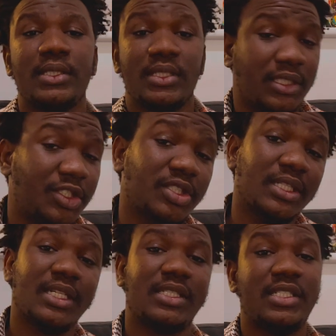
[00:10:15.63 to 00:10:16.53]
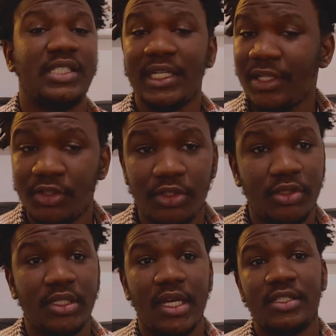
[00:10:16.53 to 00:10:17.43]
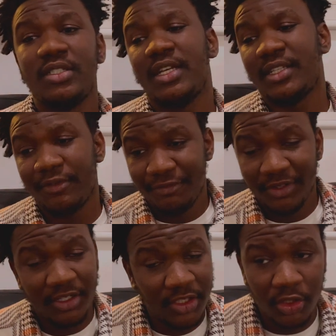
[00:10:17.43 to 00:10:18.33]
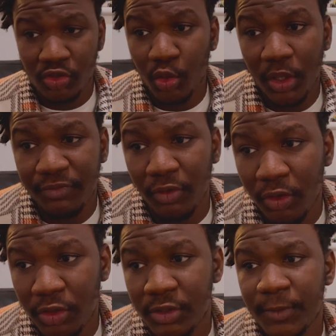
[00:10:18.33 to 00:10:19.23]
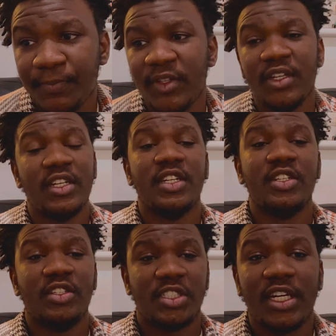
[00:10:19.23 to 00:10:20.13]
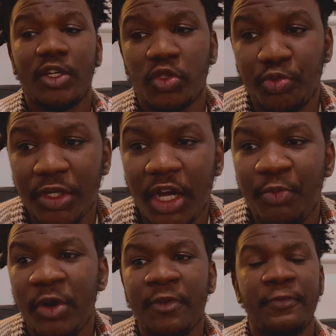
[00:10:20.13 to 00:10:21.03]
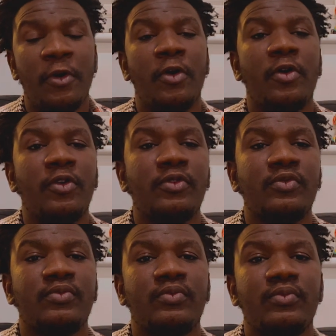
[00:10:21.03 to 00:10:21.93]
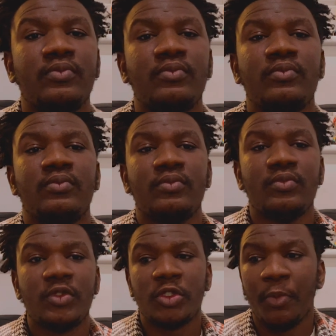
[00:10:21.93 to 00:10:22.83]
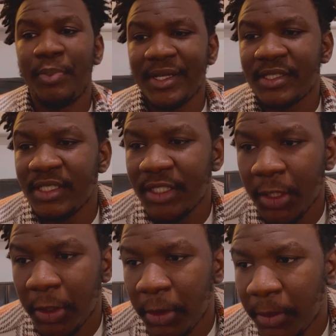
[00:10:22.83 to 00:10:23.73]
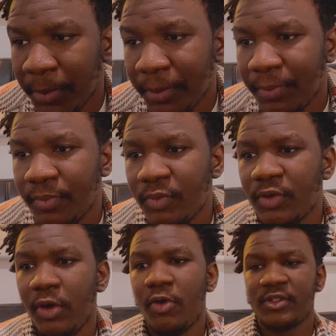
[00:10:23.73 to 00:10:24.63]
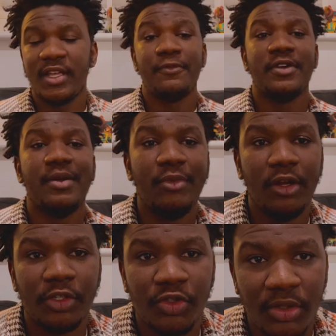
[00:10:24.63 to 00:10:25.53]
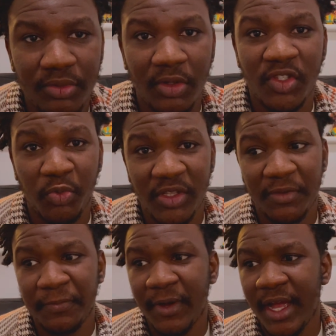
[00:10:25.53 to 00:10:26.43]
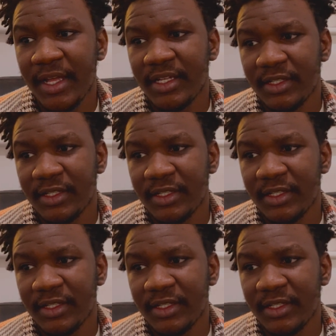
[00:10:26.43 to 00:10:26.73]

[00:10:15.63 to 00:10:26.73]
Nigerian artists, shout out to you guys. You guys have really done so well for us. Shout out to Burna Boy for surpassing 700 million streams on Spotify